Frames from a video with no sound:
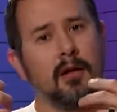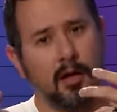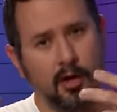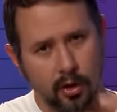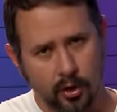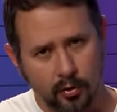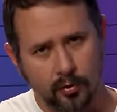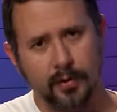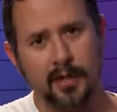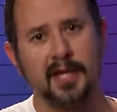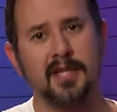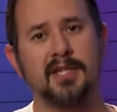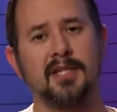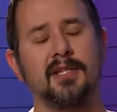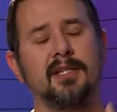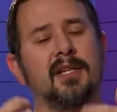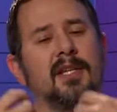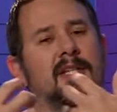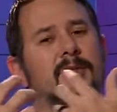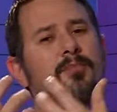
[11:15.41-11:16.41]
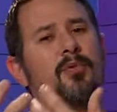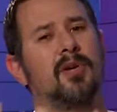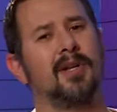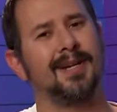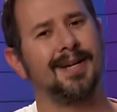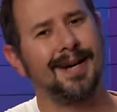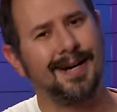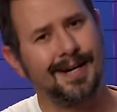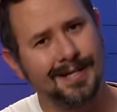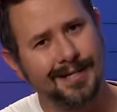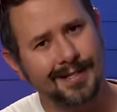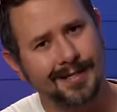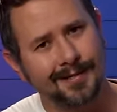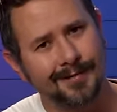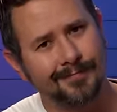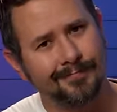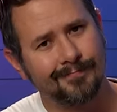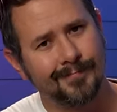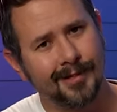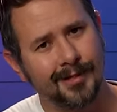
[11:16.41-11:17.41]
oh, that's, that's pretty nice,
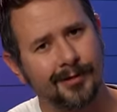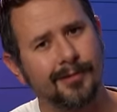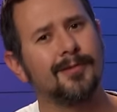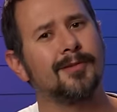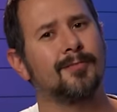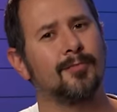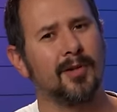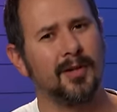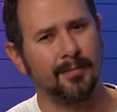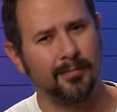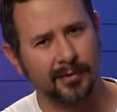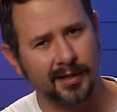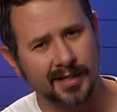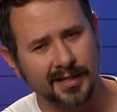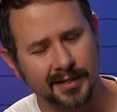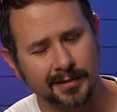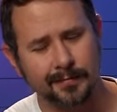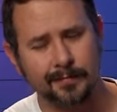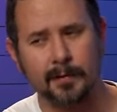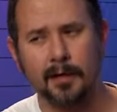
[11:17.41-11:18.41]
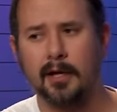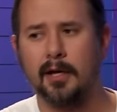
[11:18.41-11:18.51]
you know, it's pretty pleasant,